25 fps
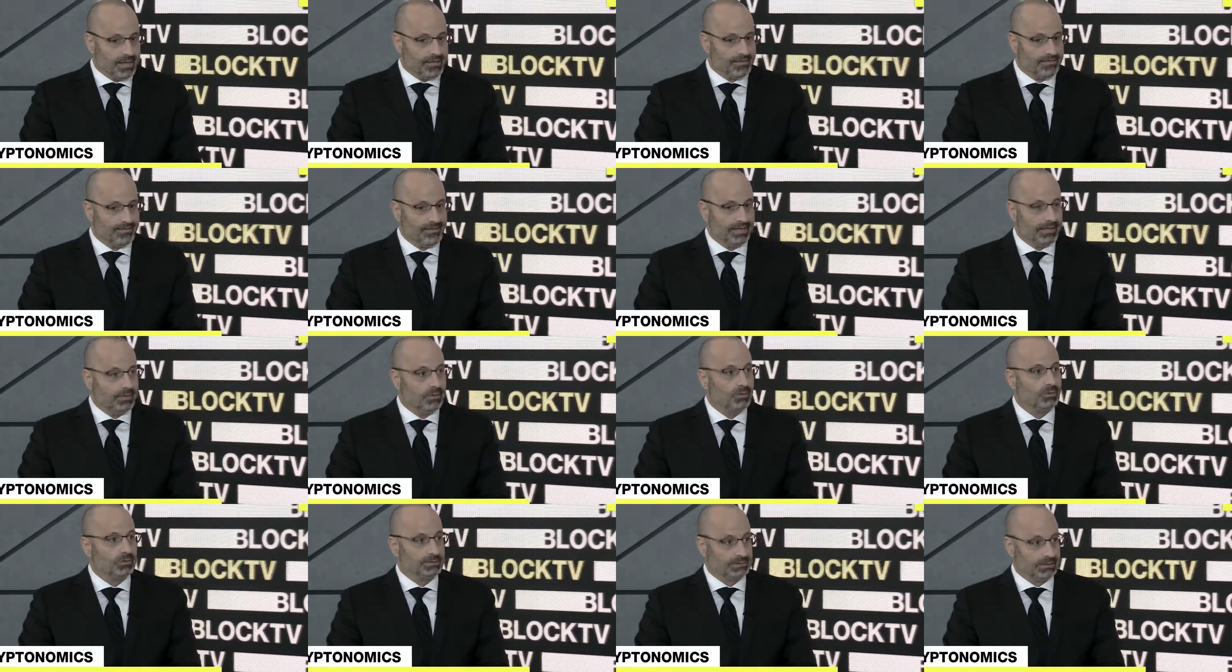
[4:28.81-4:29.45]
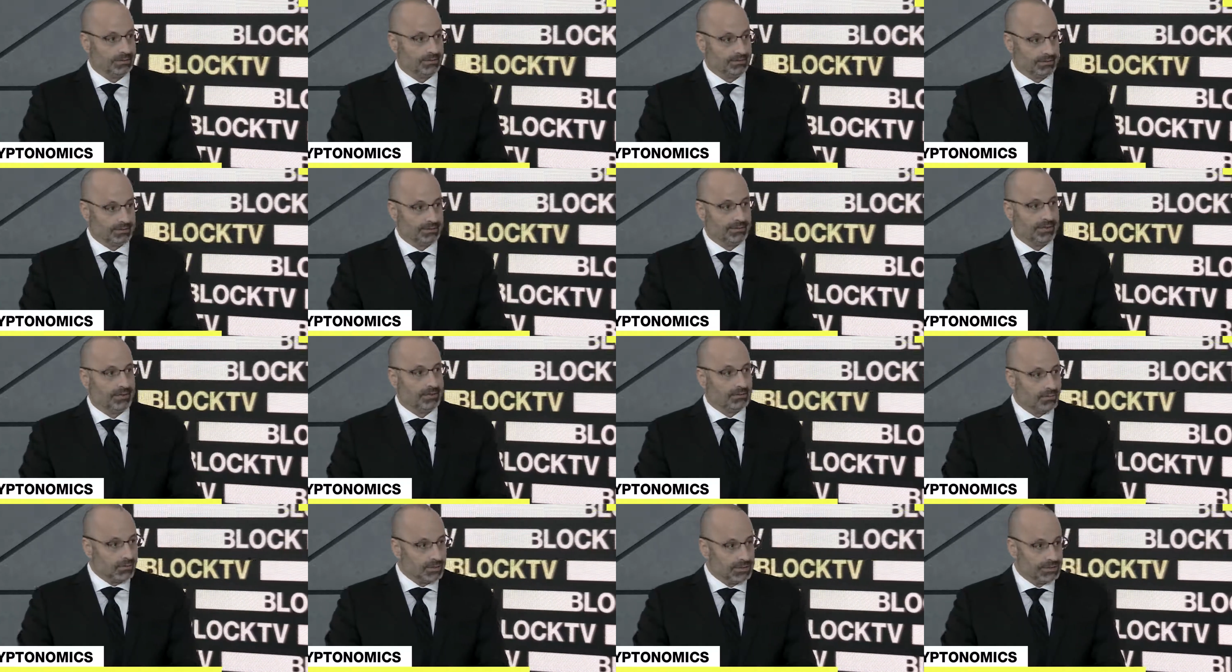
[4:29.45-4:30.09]
They looked at the
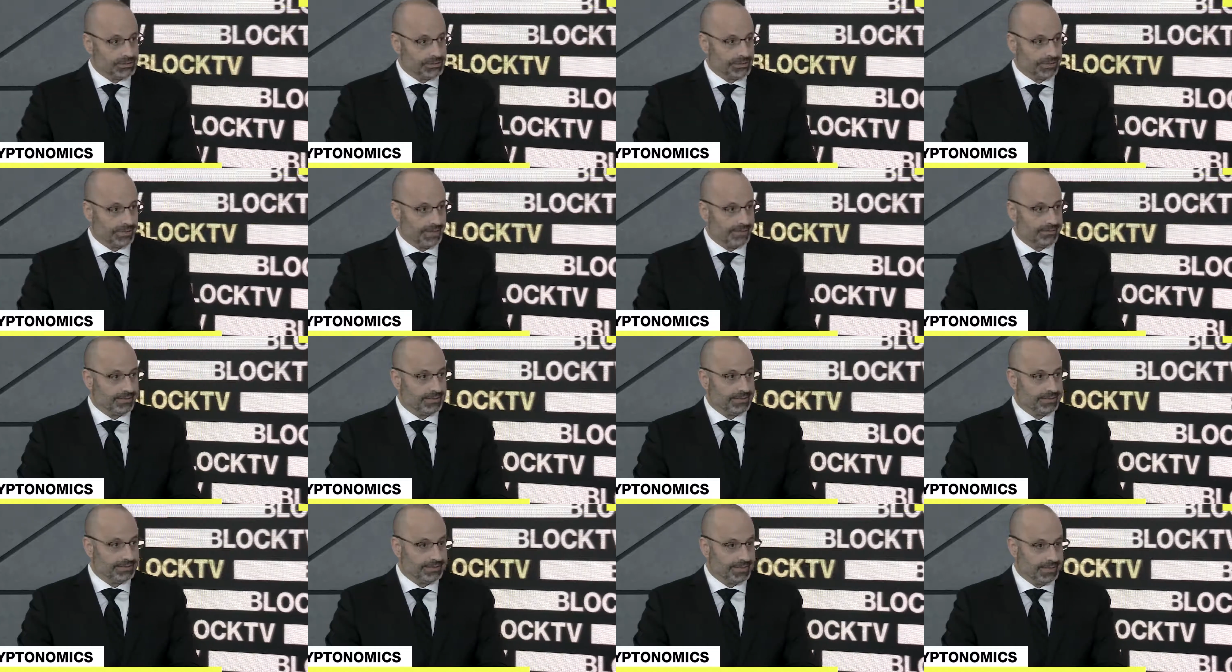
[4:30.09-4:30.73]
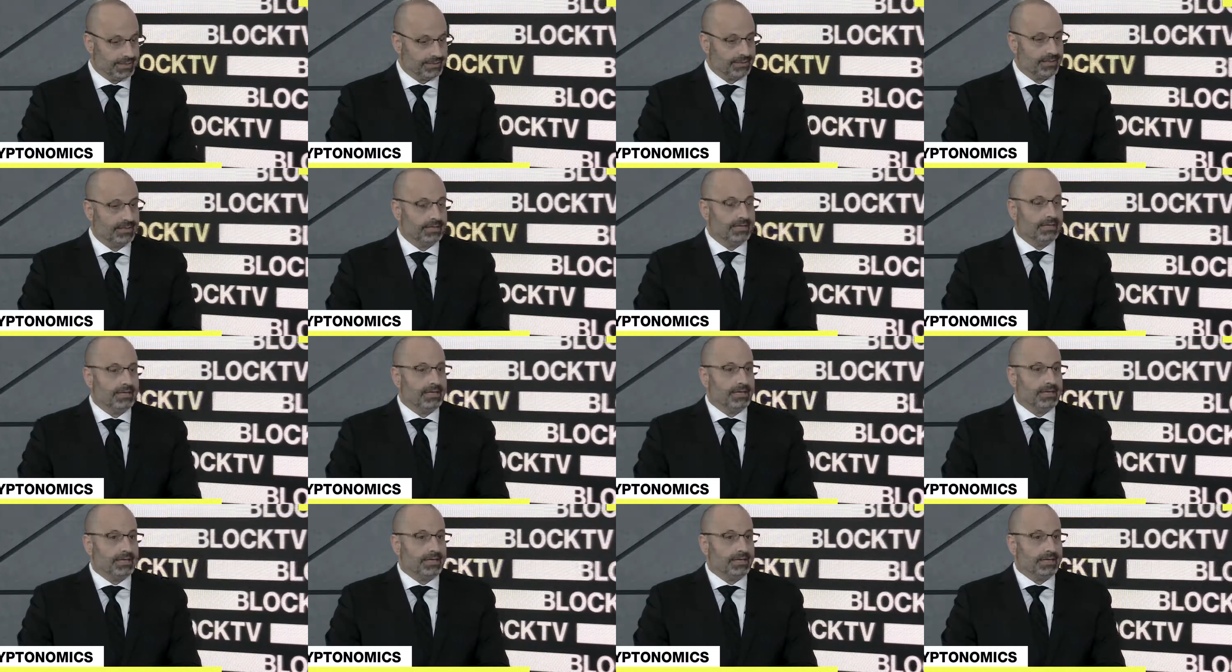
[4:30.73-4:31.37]
technology and they said,
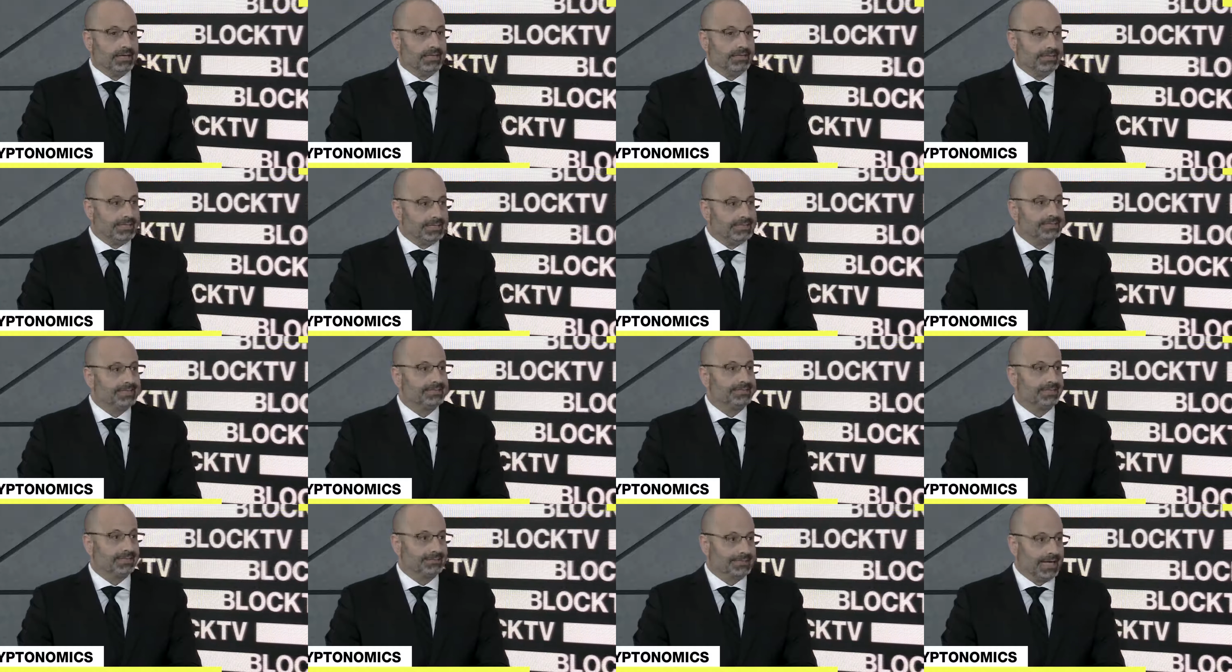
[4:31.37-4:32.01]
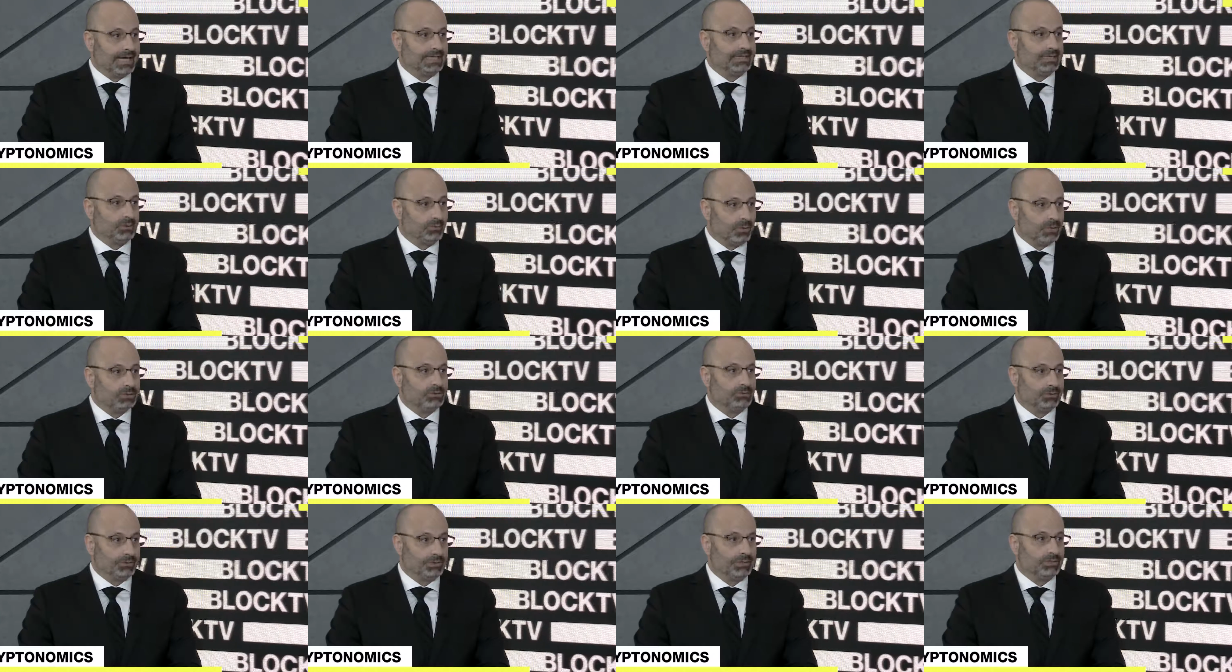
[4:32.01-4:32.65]
this is exactly
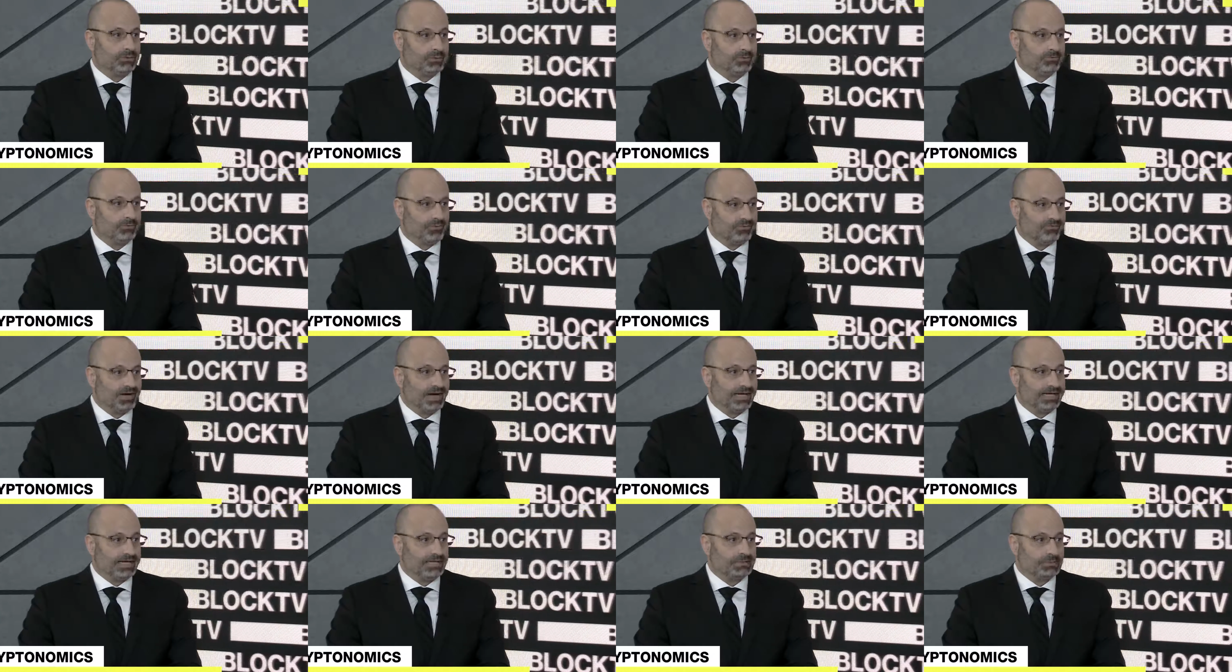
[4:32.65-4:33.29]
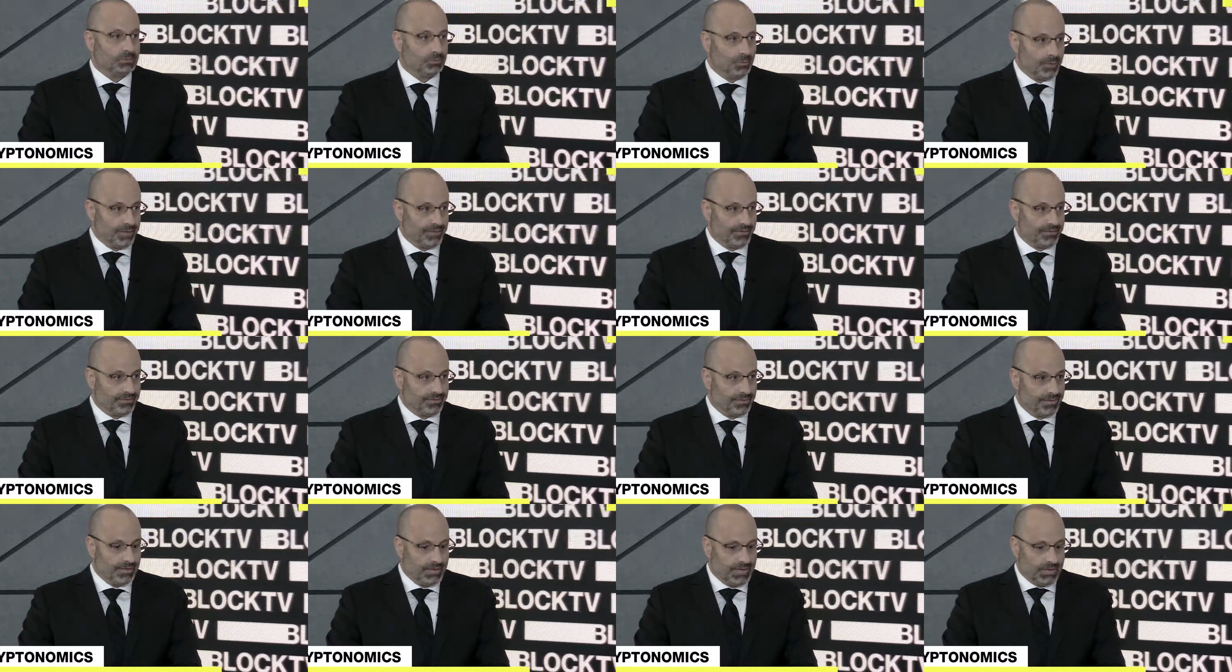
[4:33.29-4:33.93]
what you need to provide us
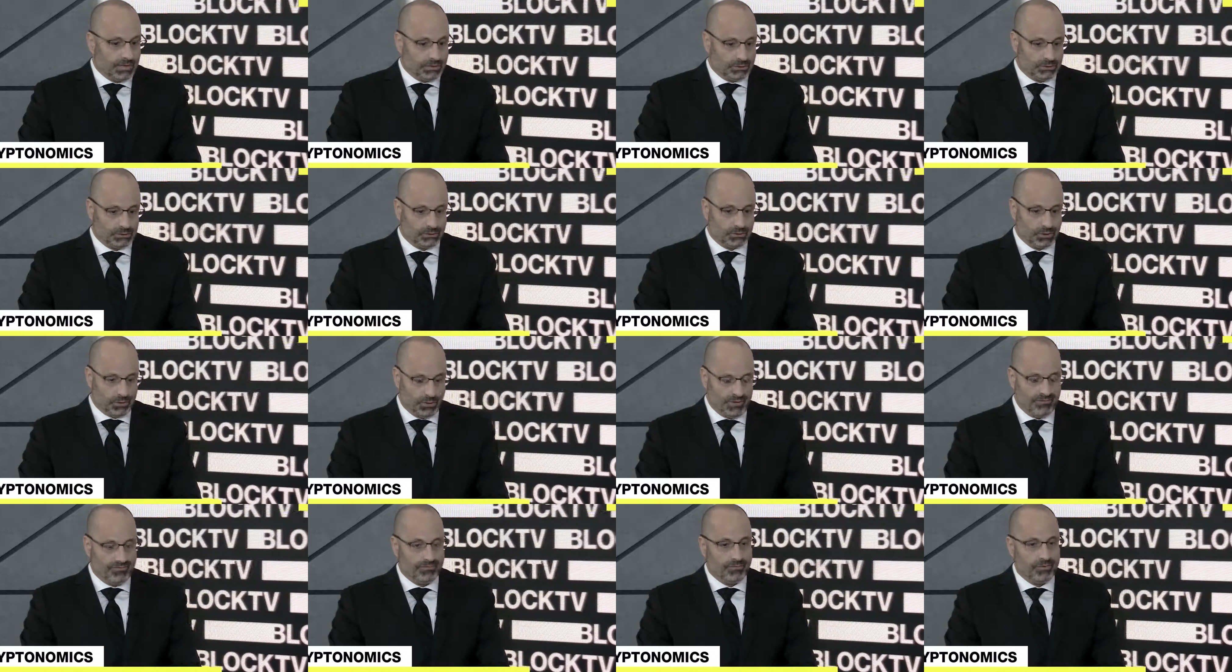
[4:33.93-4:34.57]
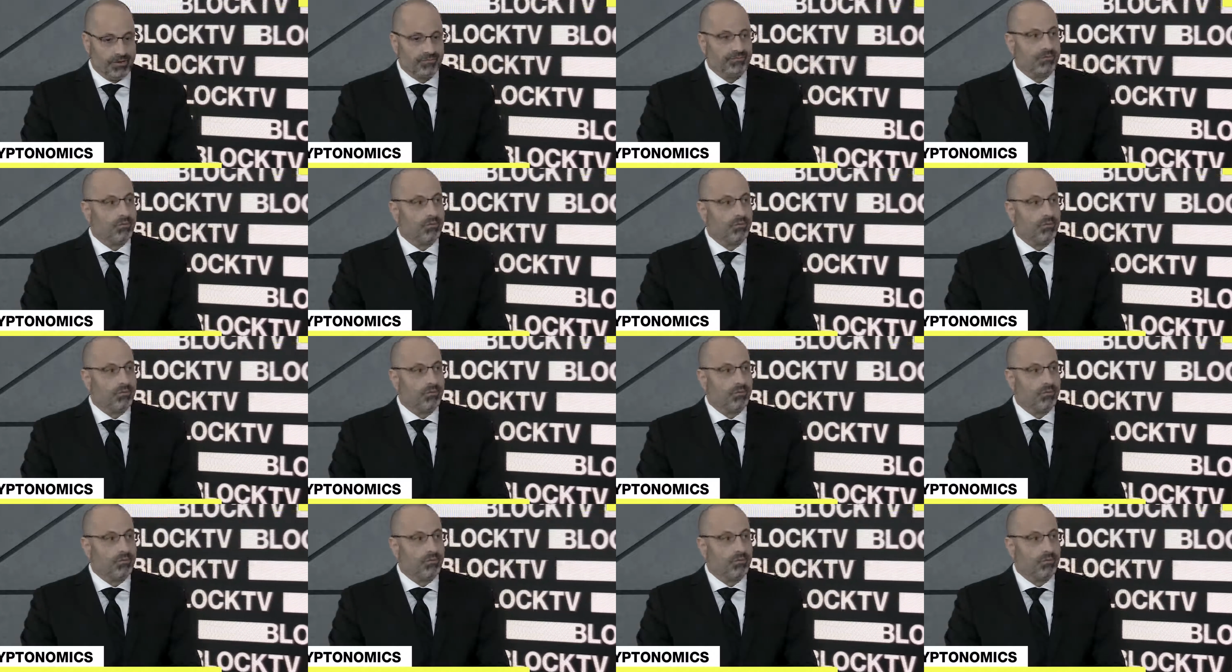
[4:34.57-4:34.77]
with. So if you have a